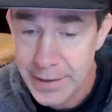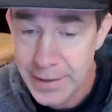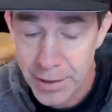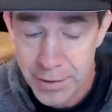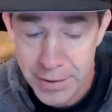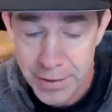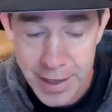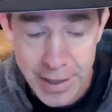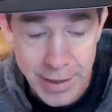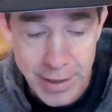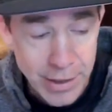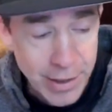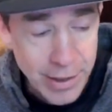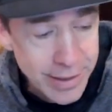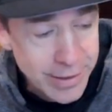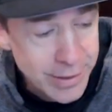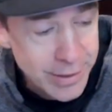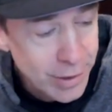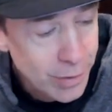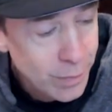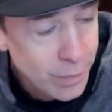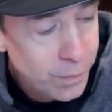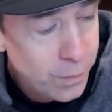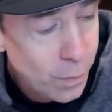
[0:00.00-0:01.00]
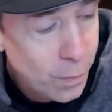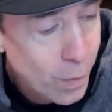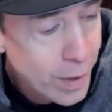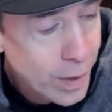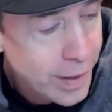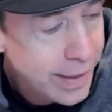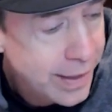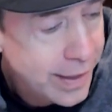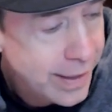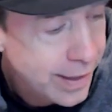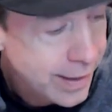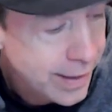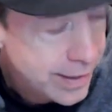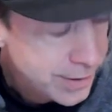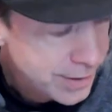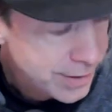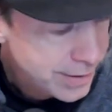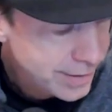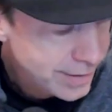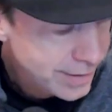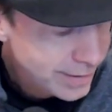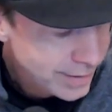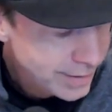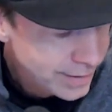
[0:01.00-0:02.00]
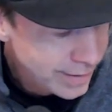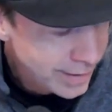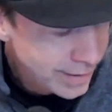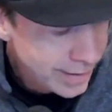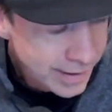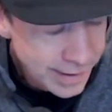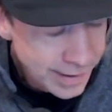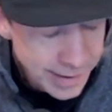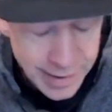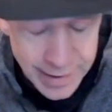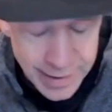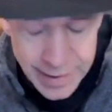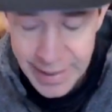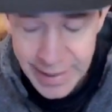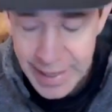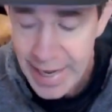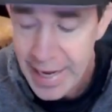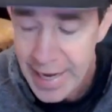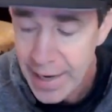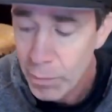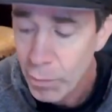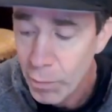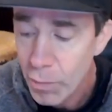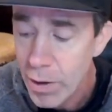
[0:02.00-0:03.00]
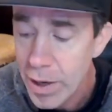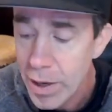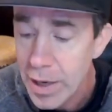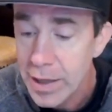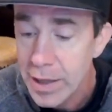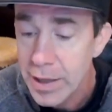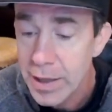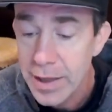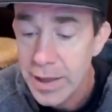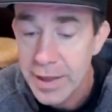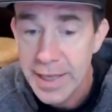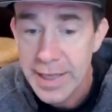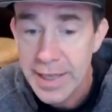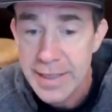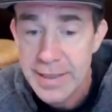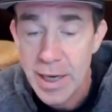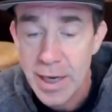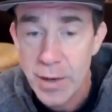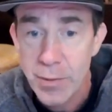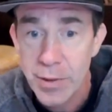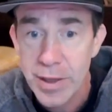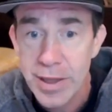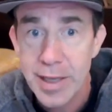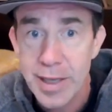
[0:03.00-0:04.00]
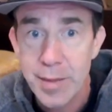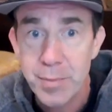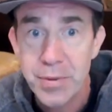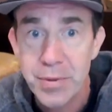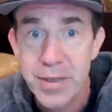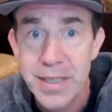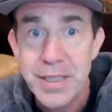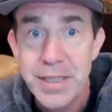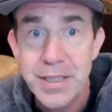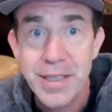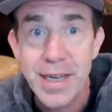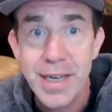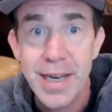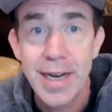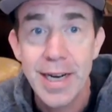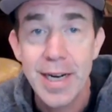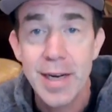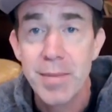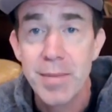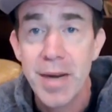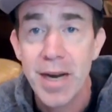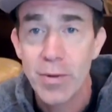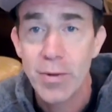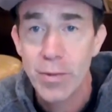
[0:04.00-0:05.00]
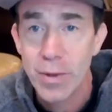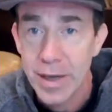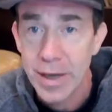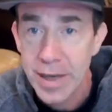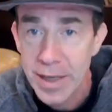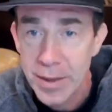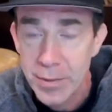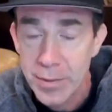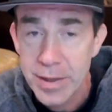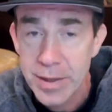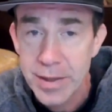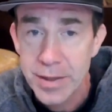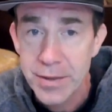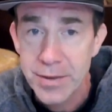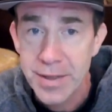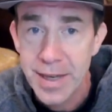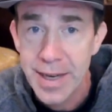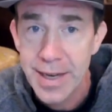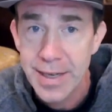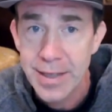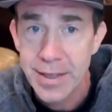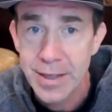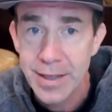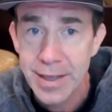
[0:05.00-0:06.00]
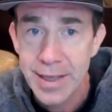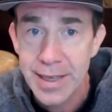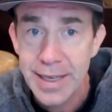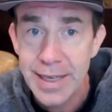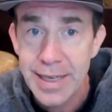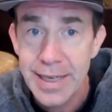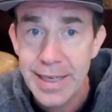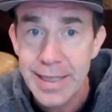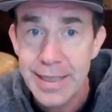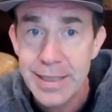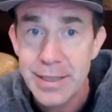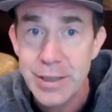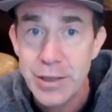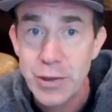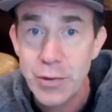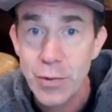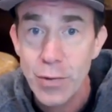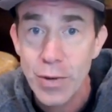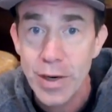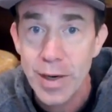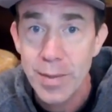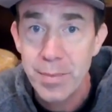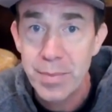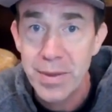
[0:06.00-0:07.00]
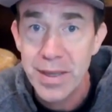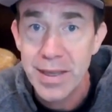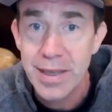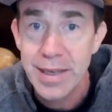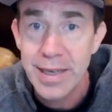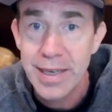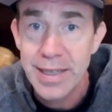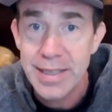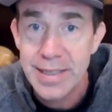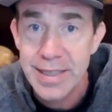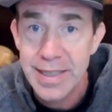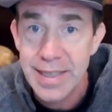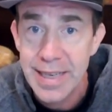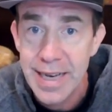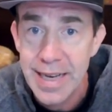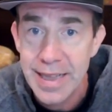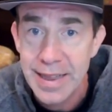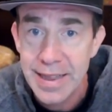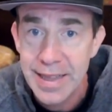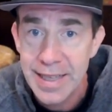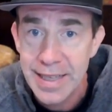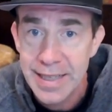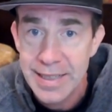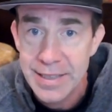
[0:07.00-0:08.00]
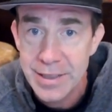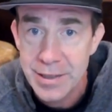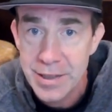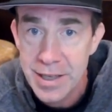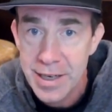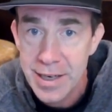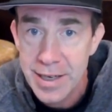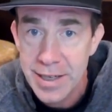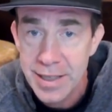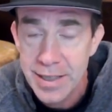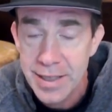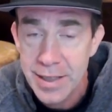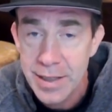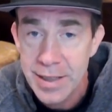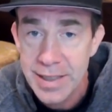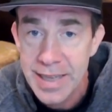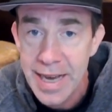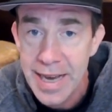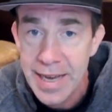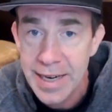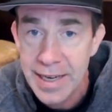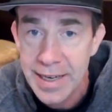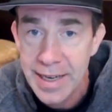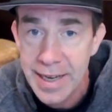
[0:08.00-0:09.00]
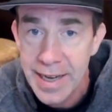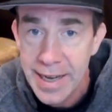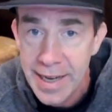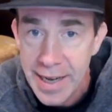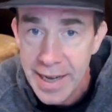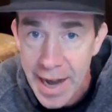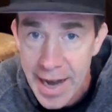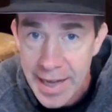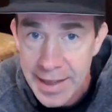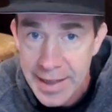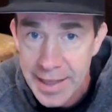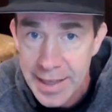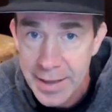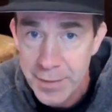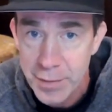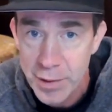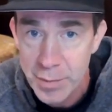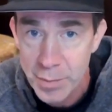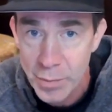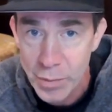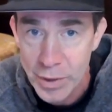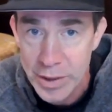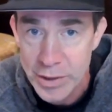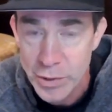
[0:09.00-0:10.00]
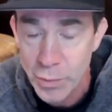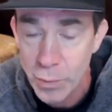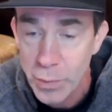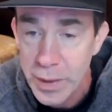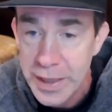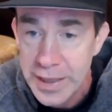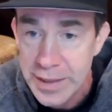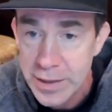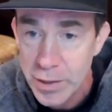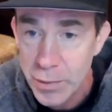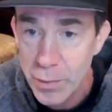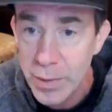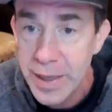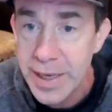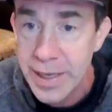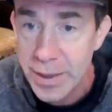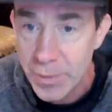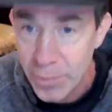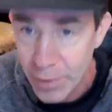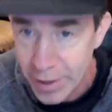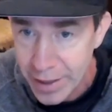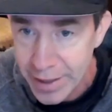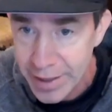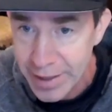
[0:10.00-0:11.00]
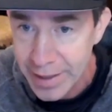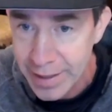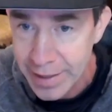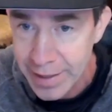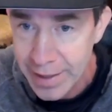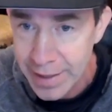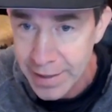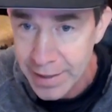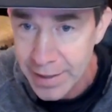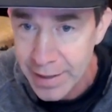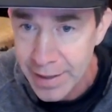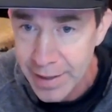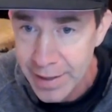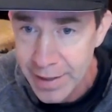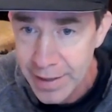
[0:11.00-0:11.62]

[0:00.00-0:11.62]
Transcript: Okay, good. So four years. Wow. And one of the things I really appreciate about working with you, Daniel, is your ability to get things done day to day. I think of it more as week to week working together.